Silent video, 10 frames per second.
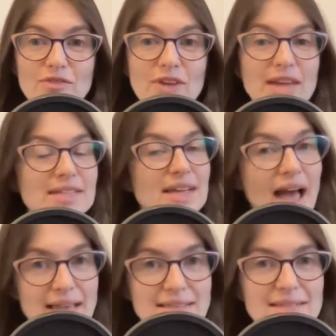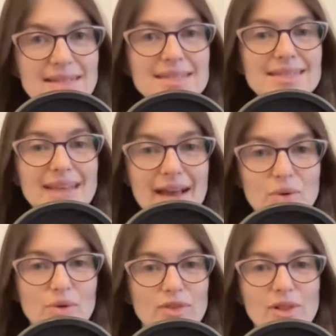fantastic
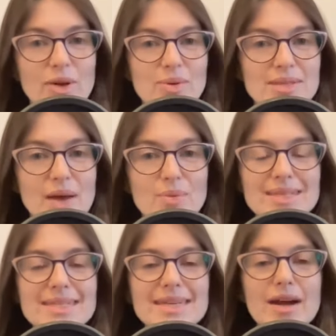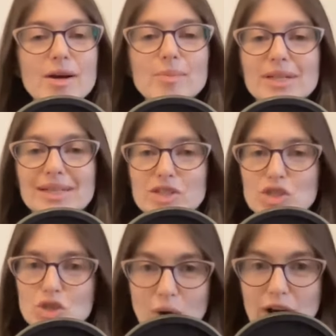designer of clothes. I was a terrible
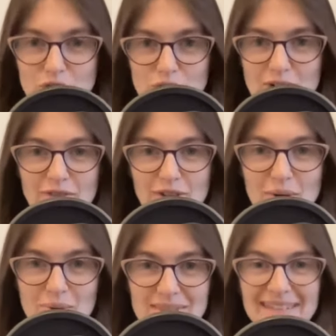constructor of clothes.